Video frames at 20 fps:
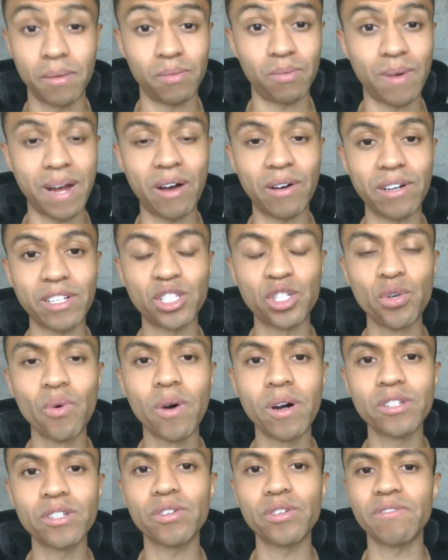Wow, a
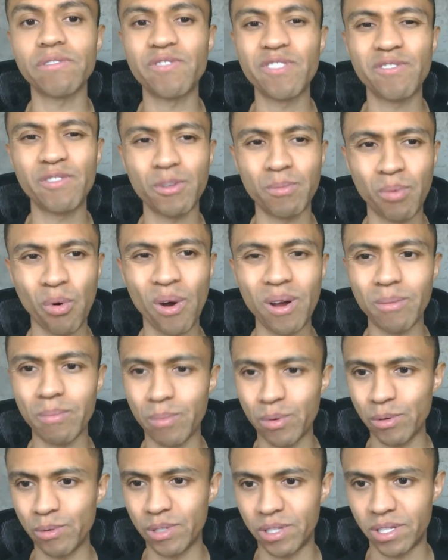250 point
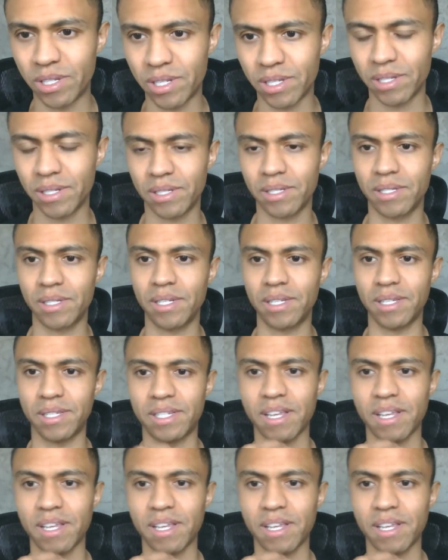boost in